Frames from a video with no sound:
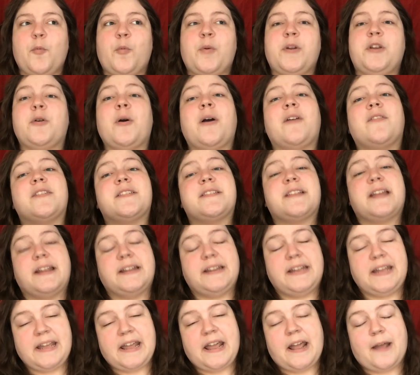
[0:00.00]
We do have a
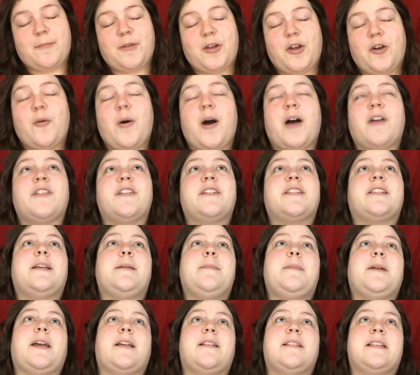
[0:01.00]
Stan Lee cameo,
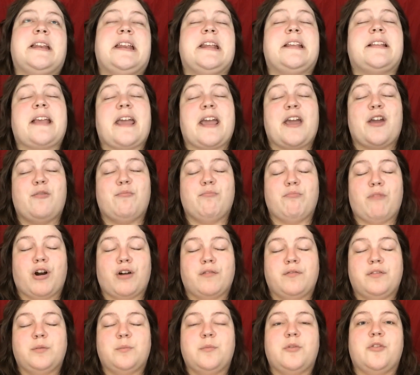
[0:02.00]
obviously, because it is a
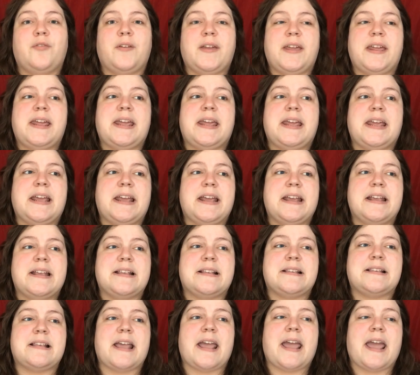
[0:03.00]
Marvel movie. He
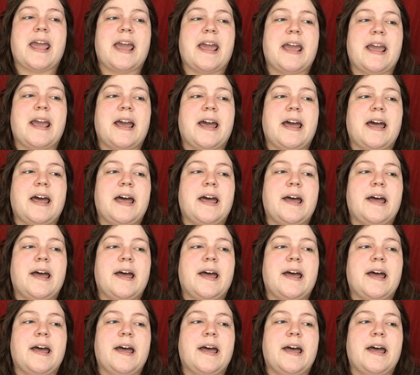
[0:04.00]
is a